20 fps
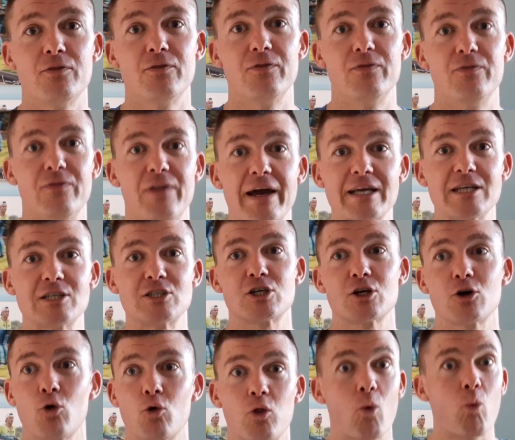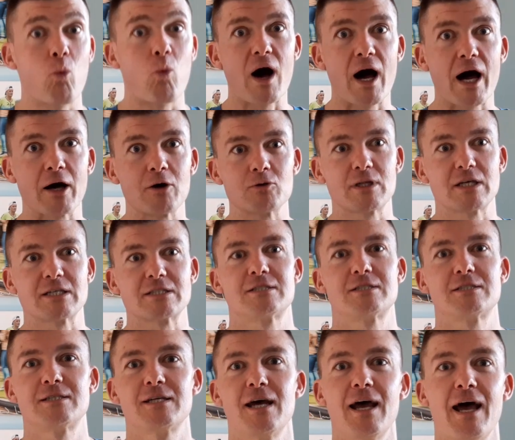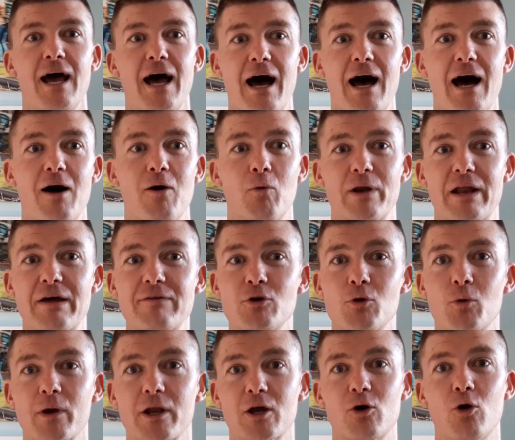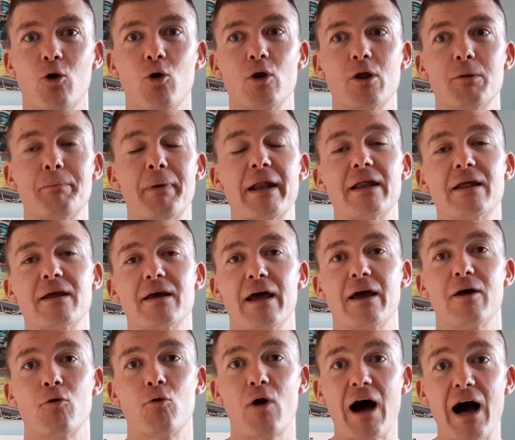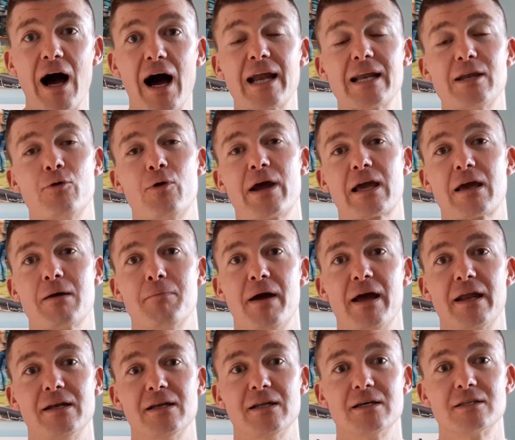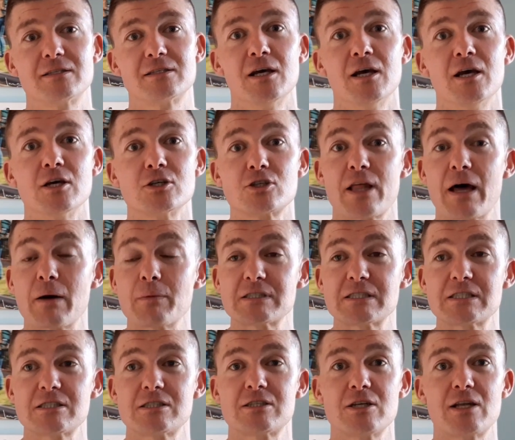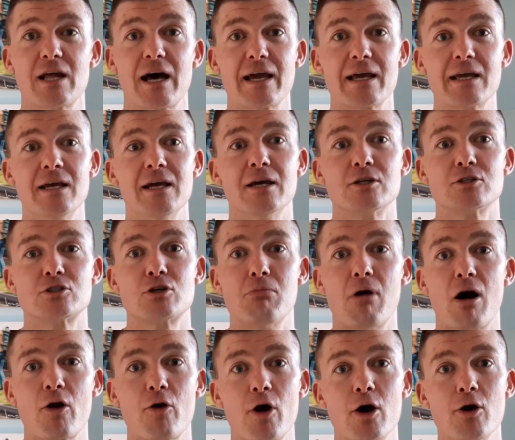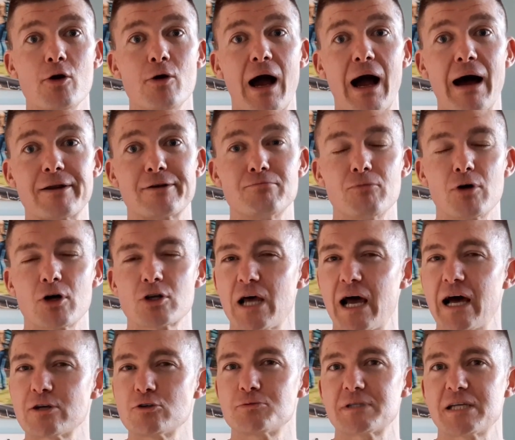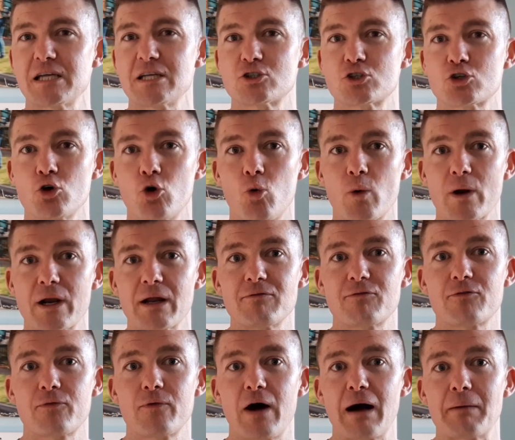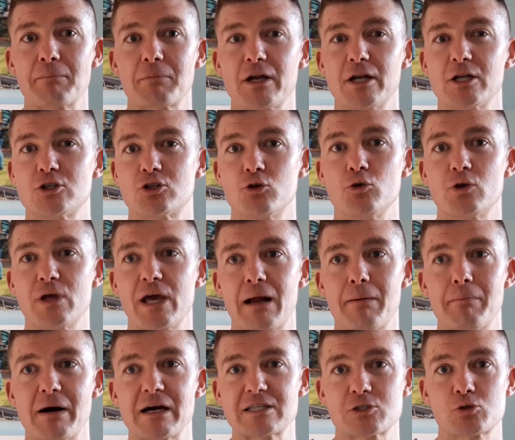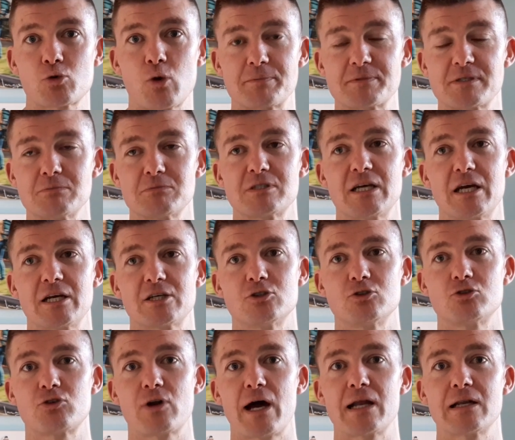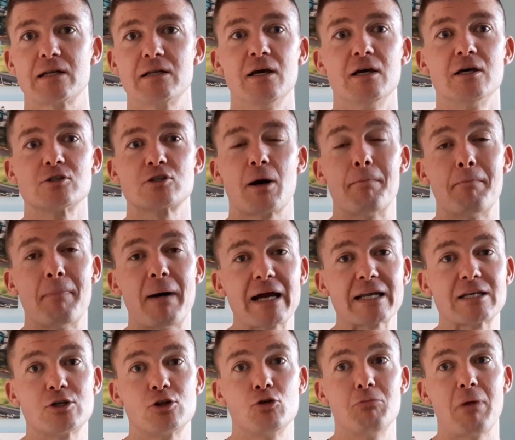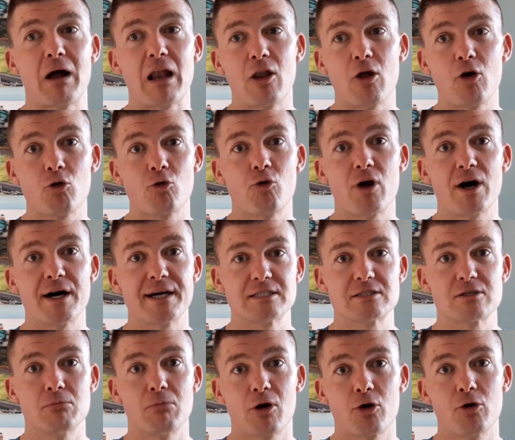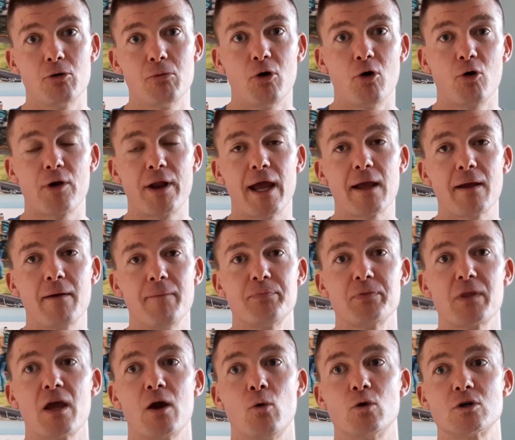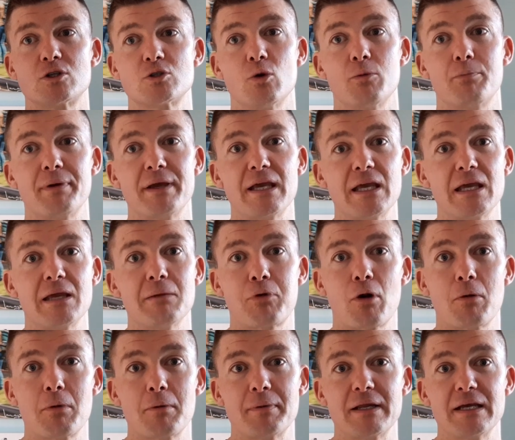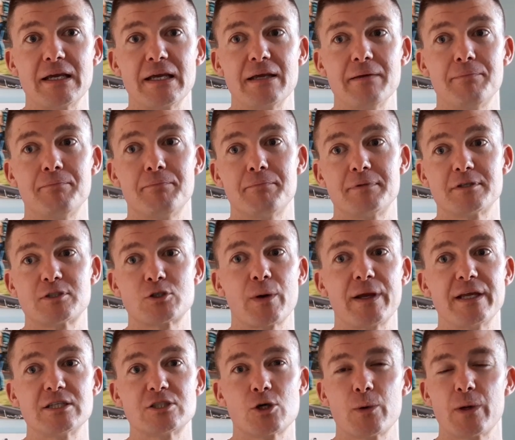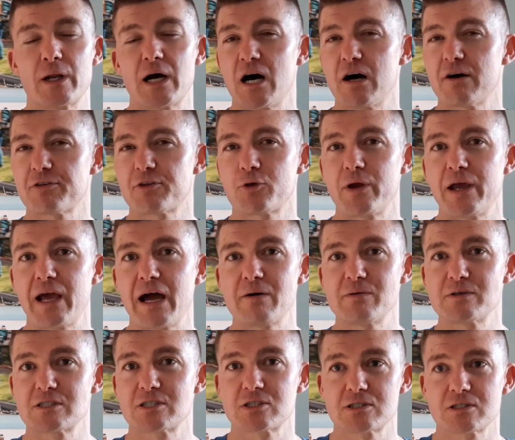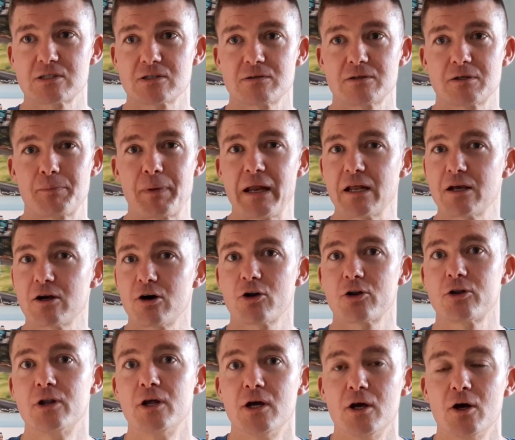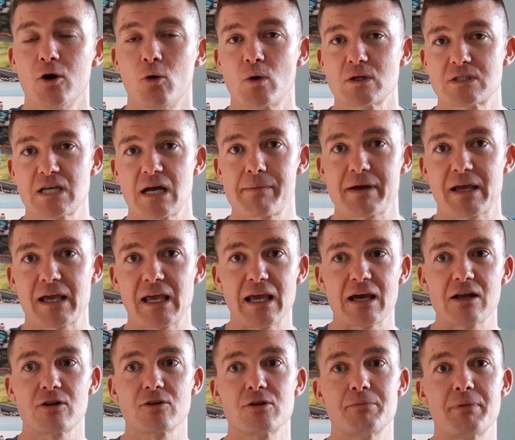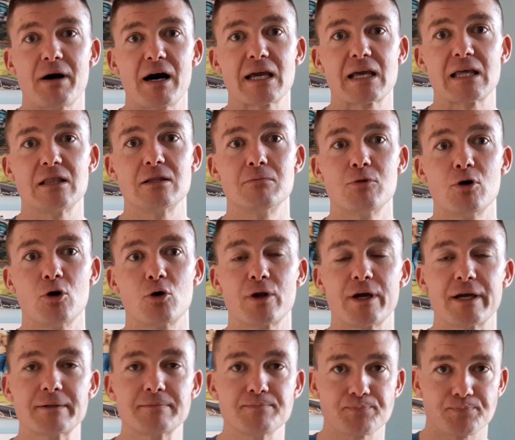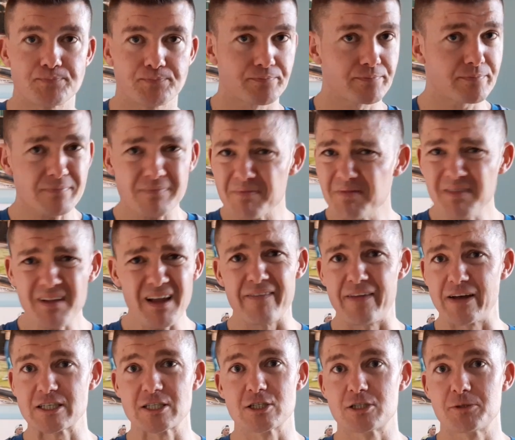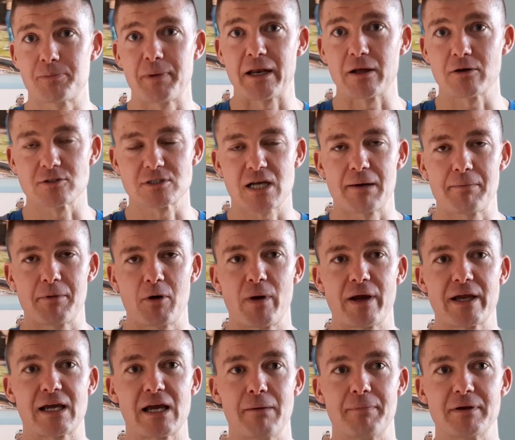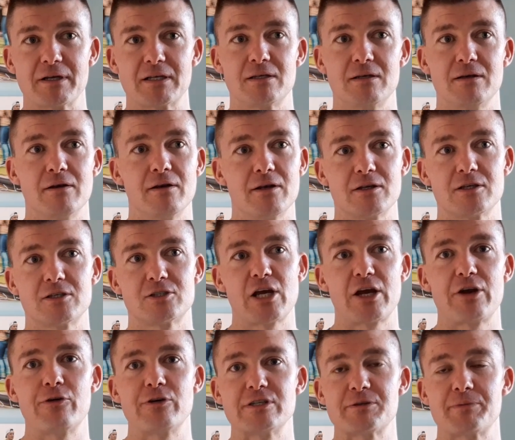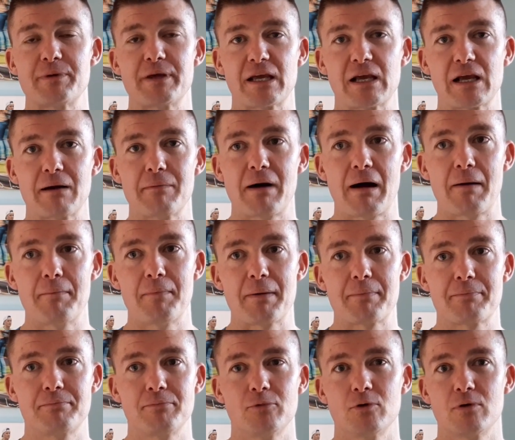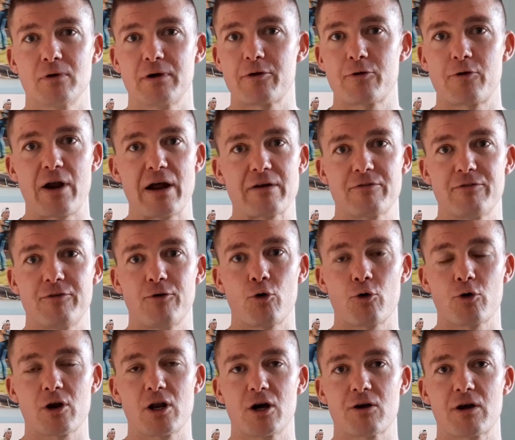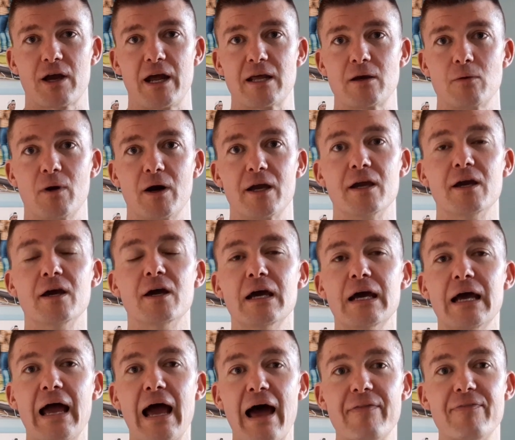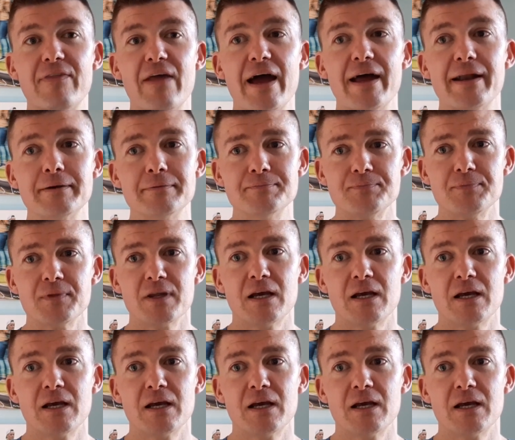nature or the wildest, whatever you want to call it, but highly recommended. So that was today. Tomorrow, I'm not 100% sure what I'm going to do yet. I might swap some sessions around. So I might do my long ride tomorrow morning, which will be probably between 2.5, 3 hours, depending on what time I can get on the bike in the morning. And that's just depending on the time I wake up. But generally speaking, I'm up at around 4 o'clock anyway. And then,